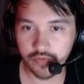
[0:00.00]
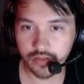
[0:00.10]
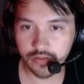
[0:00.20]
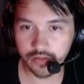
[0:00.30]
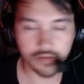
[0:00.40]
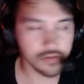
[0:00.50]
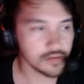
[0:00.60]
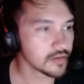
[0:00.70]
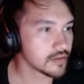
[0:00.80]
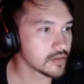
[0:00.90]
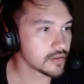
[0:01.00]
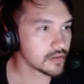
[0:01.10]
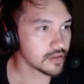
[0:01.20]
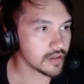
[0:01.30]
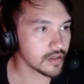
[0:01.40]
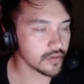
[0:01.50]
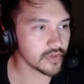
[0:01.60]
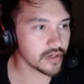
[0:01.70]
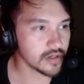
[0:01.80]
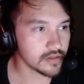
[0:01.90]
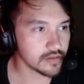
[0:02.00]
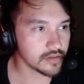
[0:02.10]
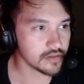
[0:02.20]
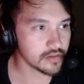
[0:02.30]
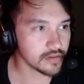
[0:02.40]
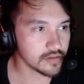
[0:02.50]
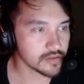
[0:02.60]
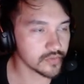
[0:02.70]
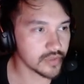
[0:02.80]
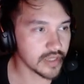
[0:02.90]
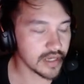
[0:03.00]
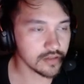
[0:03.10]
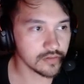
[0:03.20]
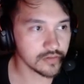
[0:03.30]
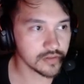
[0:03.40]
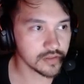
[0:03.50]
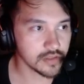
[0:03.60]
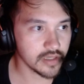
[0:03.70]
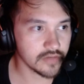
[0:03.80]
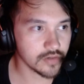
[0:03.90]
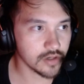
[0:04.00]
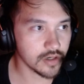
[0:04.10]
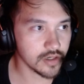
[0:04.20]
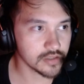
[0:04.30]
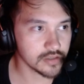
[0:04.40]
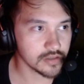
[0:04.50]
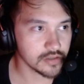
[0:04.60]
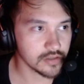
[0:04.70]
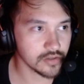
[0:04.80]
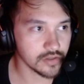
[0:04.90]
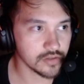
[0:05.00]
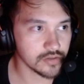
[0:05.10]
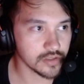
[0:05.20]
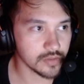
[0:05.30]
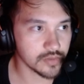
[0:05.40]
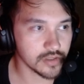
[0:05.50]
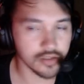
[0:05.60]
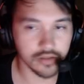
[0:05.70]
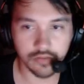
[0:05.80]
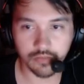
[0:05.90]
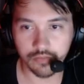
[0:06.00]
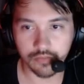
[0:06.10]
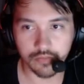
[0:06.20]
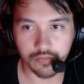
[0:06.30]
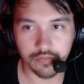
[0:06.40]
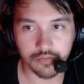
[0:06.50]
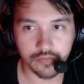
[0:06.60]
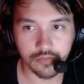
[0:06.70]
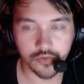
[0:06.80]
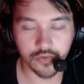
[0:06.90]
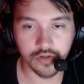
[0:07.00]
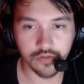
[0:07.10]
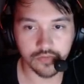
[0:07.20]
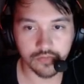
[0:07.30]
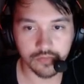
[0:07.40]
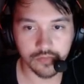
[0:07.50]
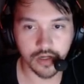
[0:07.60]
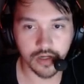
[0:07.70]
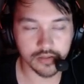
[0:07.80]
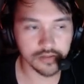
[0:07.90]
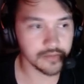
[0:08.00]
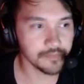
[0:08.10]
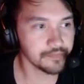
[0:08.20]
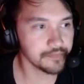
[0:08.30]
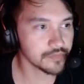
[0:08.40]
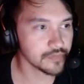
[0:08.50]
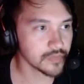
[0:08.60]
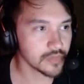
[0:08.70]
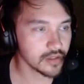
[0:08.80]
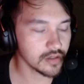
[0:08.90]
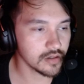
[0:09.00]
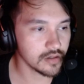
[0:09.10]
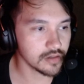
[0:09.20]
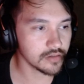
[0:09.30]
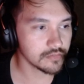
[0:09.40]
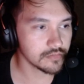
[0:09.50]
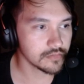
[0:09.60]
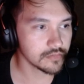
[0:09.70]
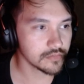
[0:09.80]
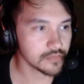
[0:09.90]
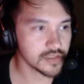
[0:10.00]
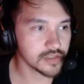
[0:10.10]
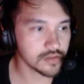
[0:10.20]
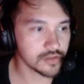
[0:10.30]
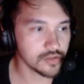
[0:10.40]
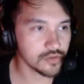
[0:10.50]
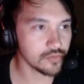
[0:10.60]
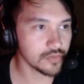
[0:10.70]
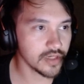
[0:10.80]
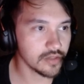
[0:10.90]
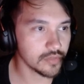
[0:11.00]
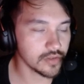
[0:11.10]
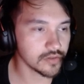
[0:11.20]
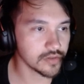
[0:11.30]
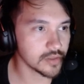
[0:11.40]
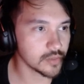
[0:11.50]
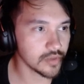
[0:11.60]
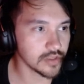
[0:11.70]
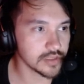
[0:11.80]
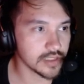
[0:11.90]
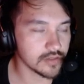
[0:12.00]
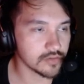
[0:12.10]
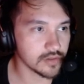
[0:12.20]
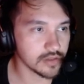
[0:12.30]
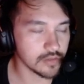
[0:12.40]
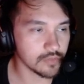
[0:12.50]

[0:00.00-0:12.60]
face. We got so when echoes they have a cost, you can use up to the 12 cost. Uh, these are the two main builds that brings out the